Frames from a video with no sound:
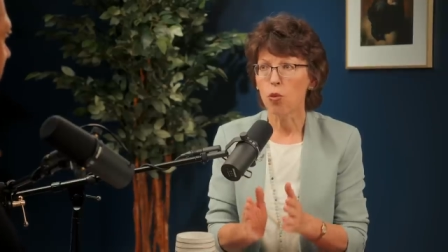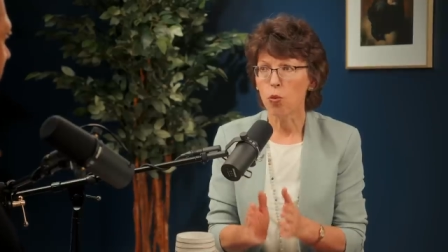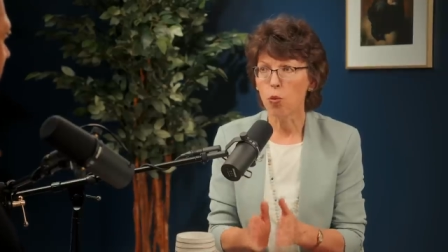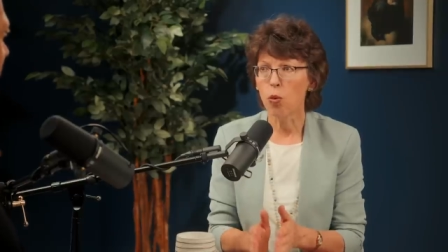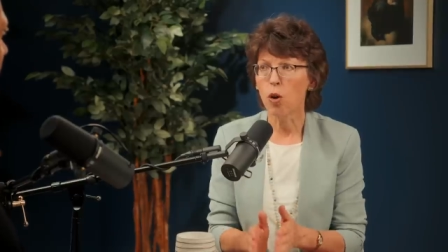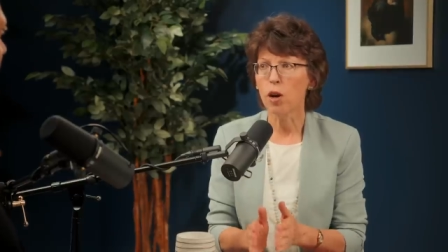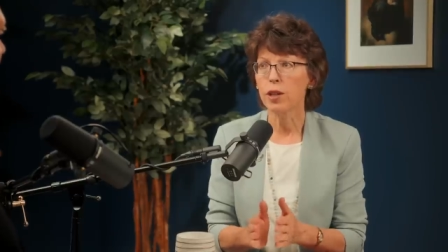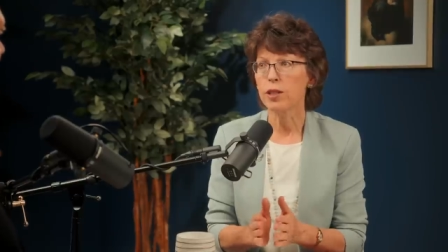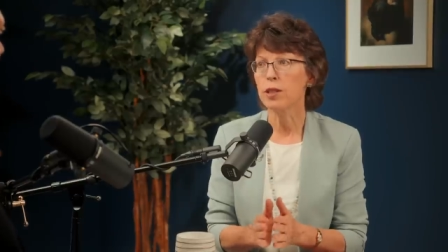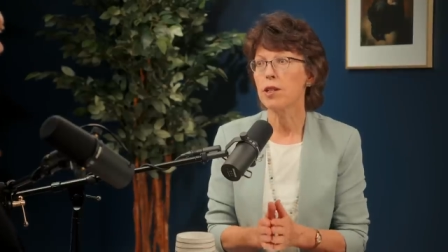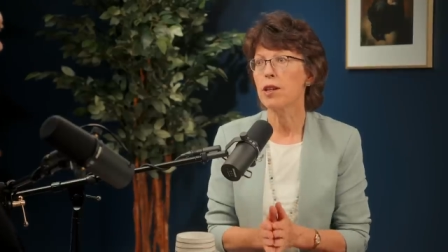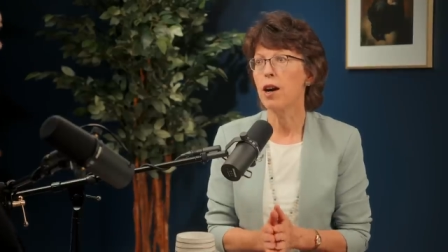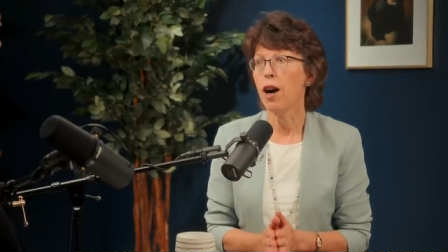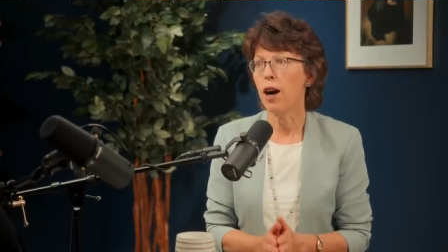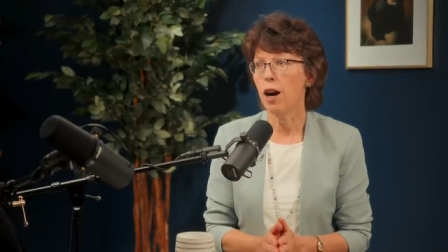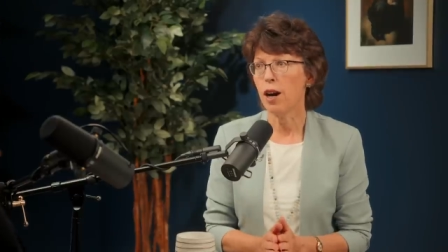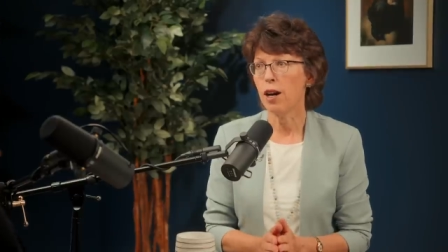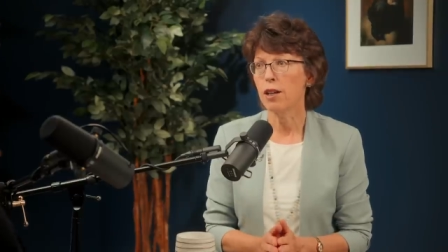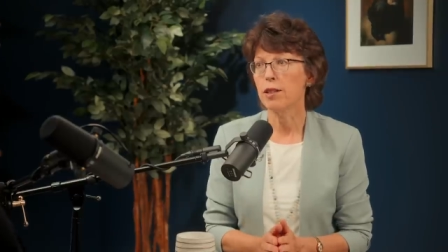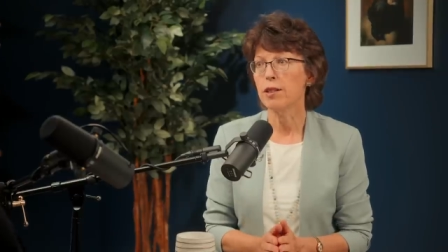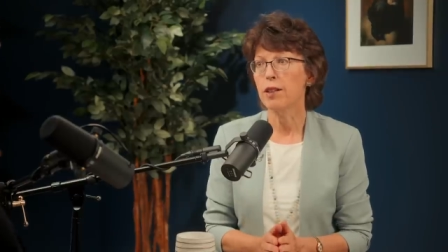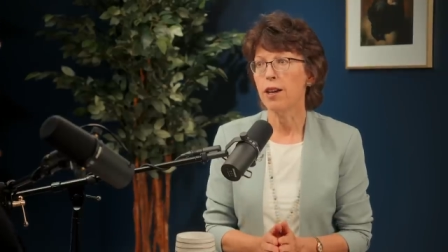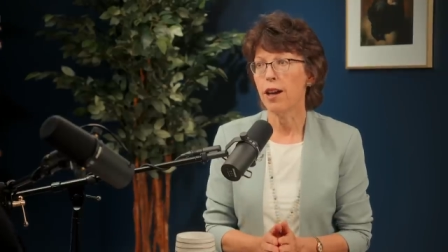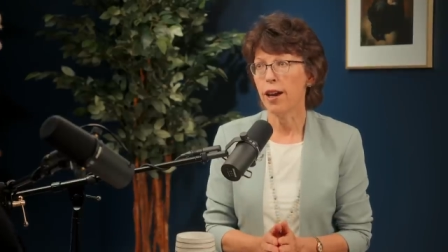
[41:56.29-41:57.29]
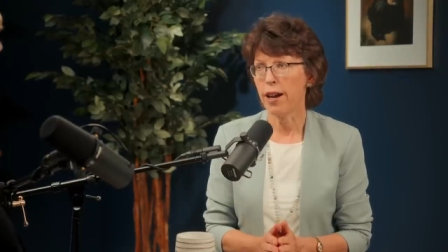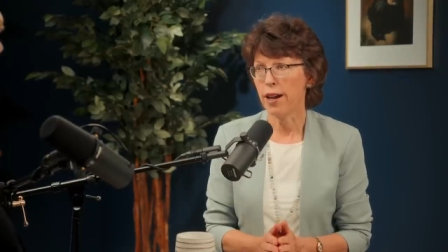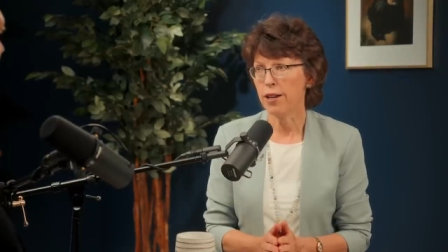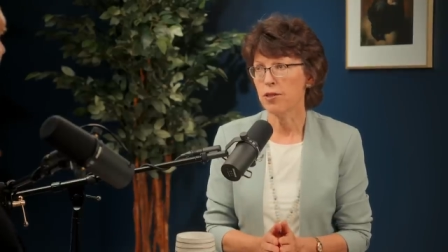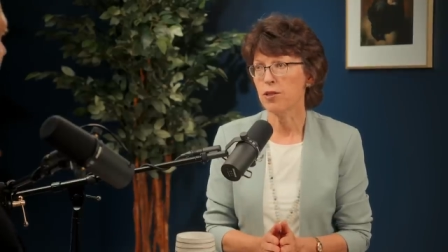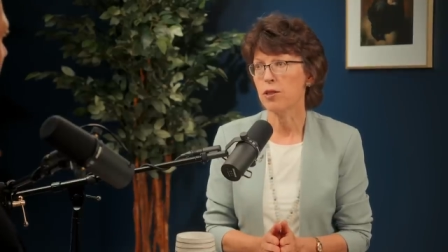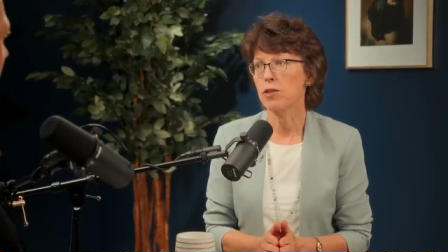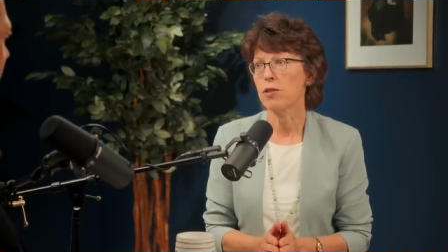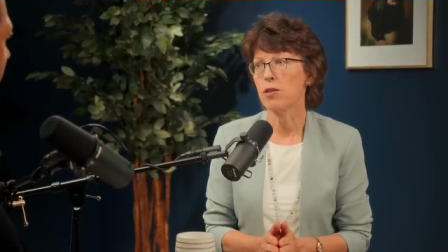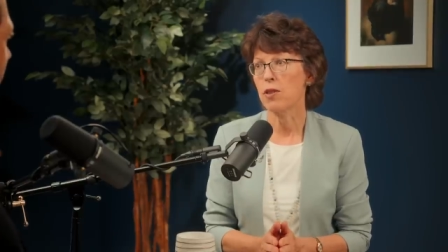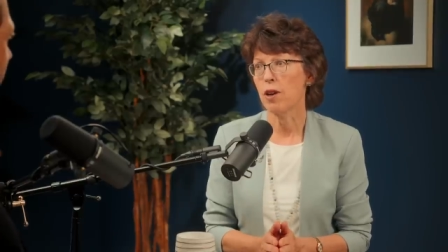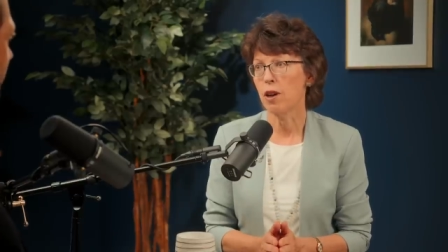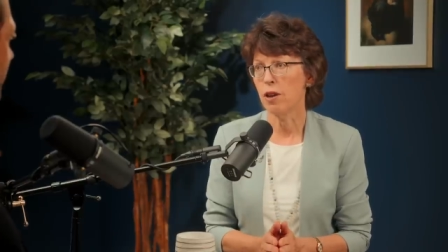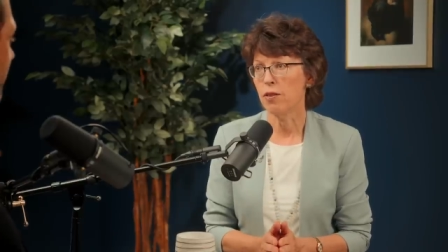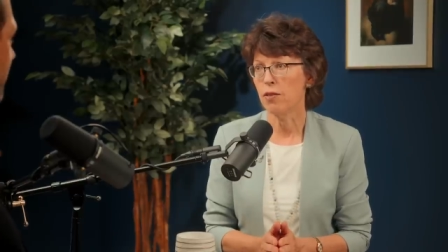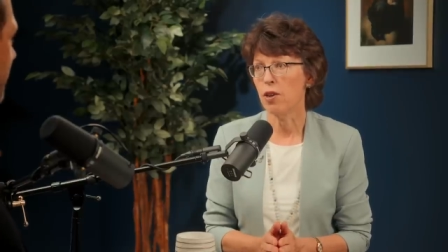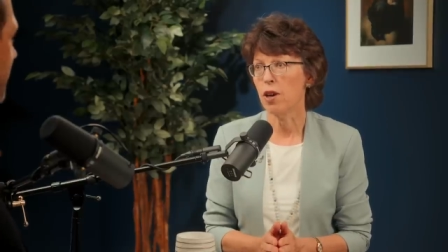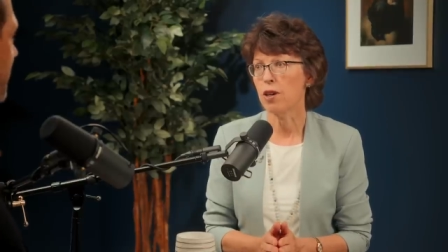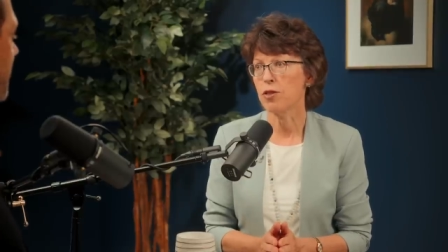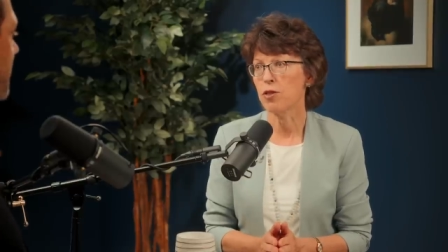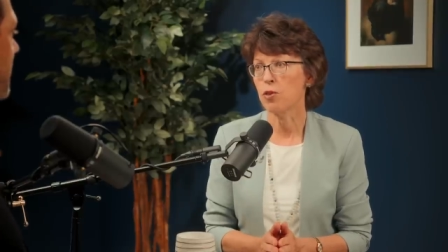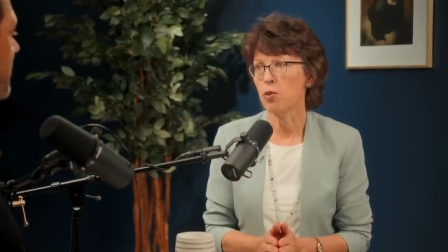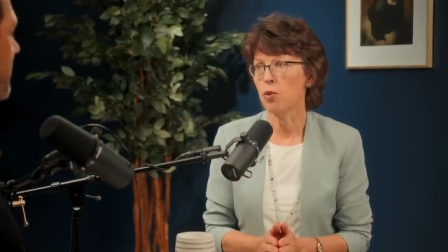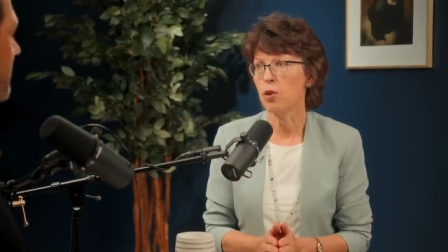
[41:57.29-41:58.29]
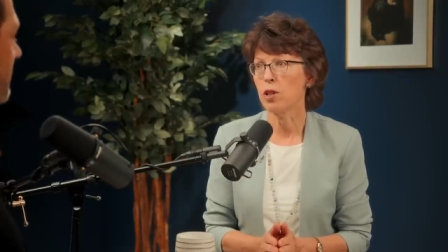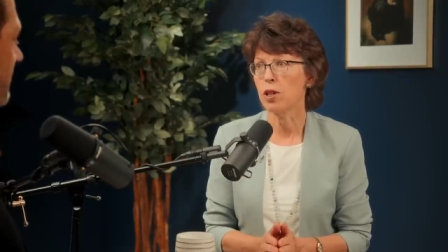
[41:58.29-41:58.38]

what God asks of us,